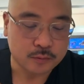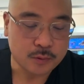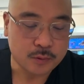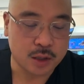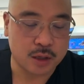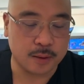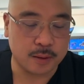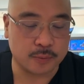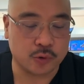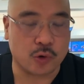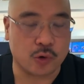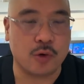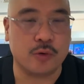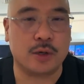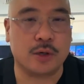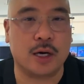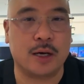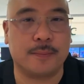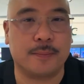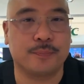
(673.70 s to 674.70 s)
Growing
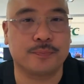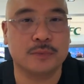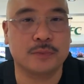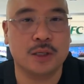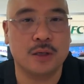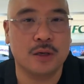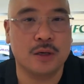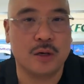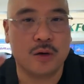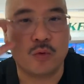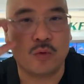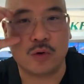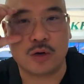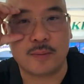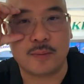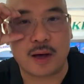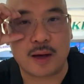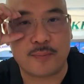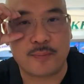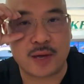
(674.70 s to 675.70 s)
up, one of
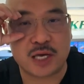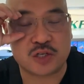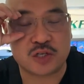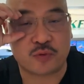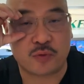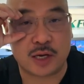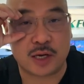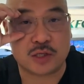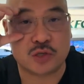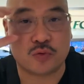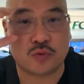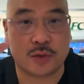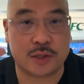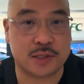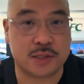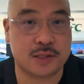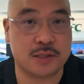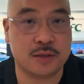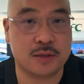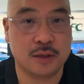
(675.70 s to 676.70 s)
my best friends
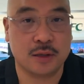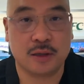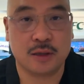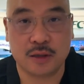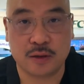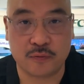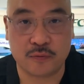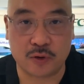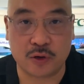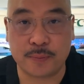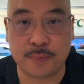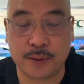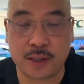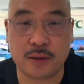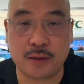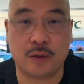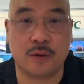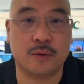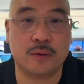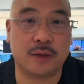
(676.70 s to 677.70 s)
was
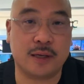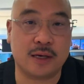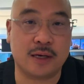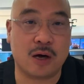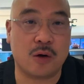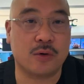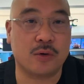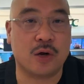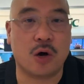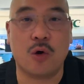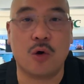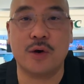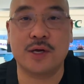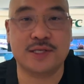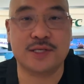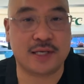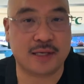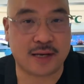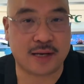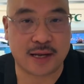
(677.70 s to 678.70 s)
Filipino, and I would
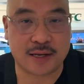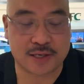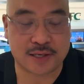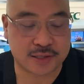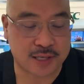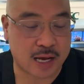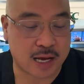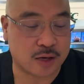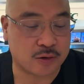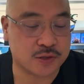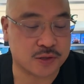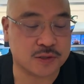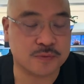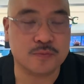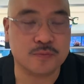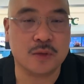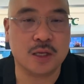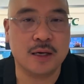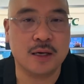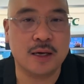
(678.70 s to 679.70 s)
always eat at his house.
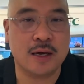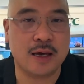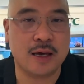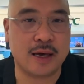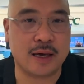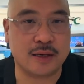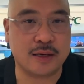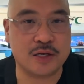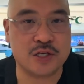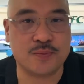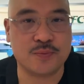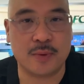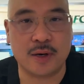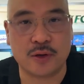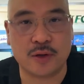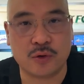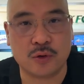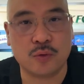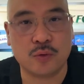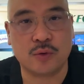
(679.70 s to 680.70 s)
And his
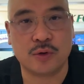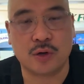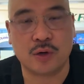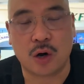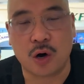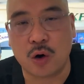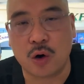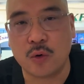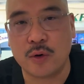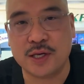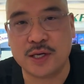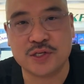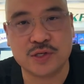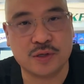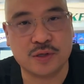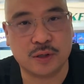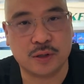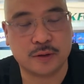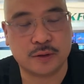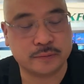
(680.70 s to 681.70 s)
mother would always
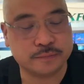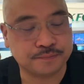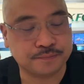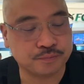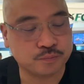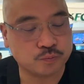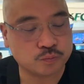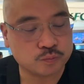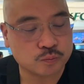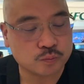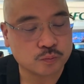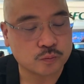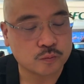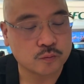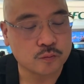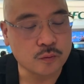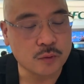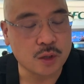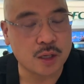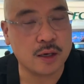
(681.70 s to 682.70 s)
cook
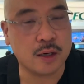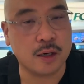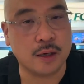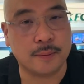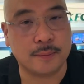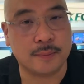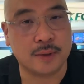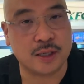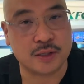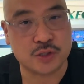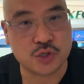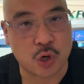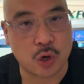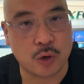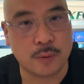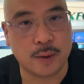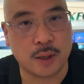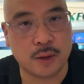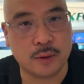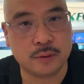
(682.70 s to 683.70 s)

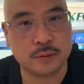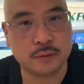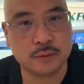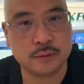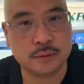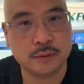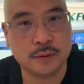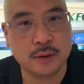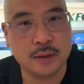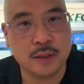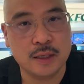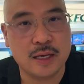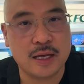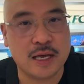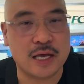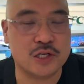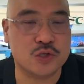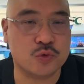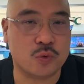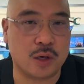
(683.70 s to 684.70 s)
adobo
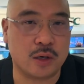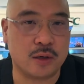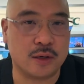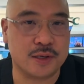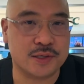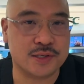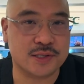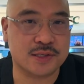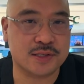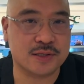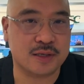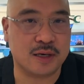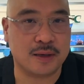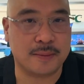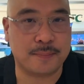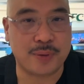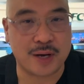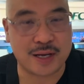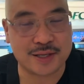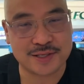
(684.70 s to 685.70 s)
as well as
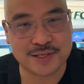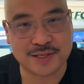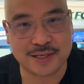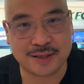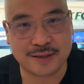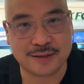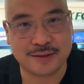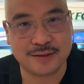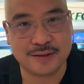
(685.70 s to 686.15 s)
pancit,